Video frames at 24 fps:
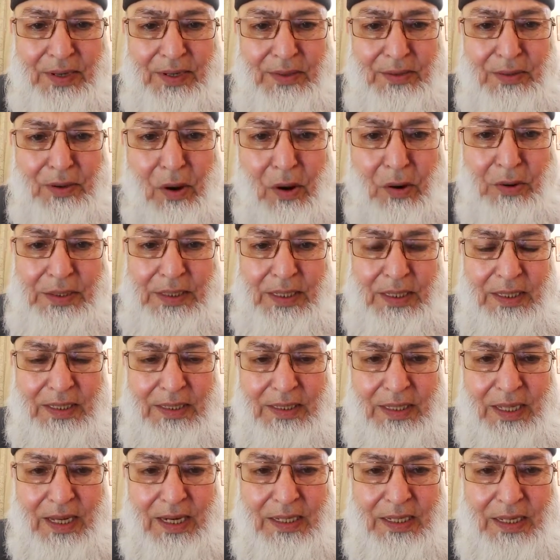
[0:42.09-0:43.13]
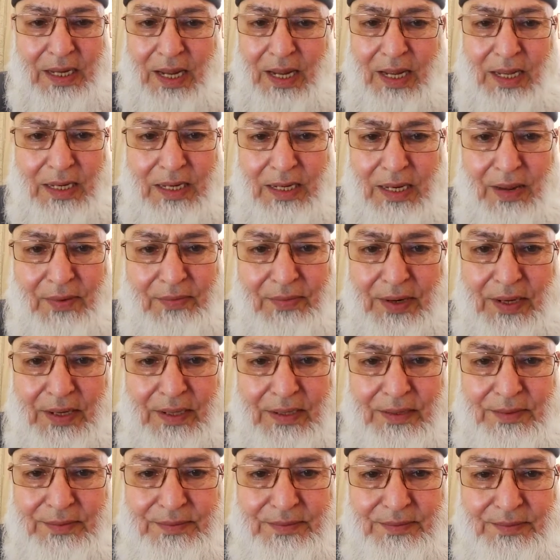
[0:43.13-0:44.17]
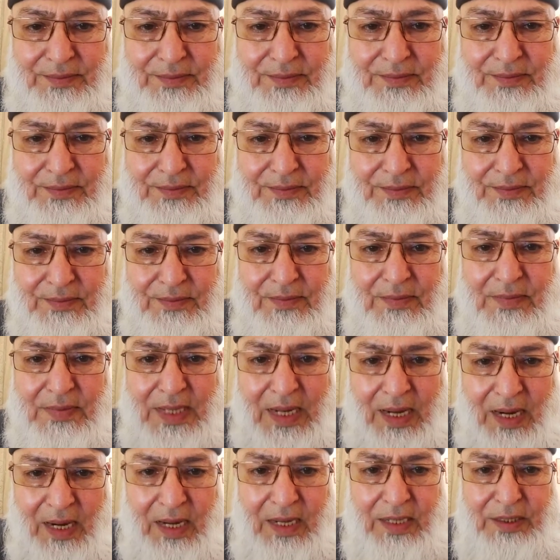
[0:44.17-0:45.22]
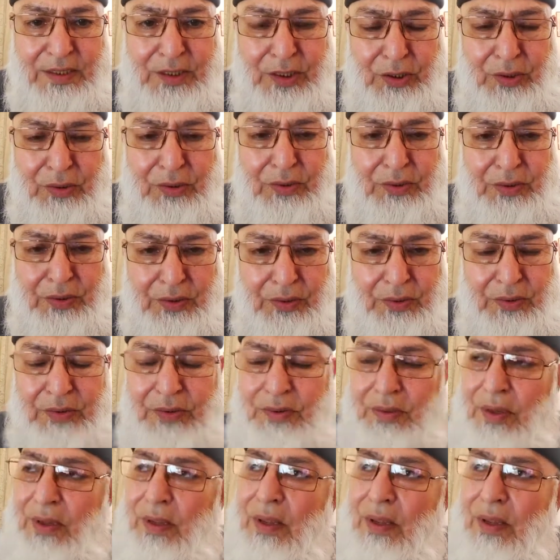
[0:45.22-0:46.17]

noted that I never ask you to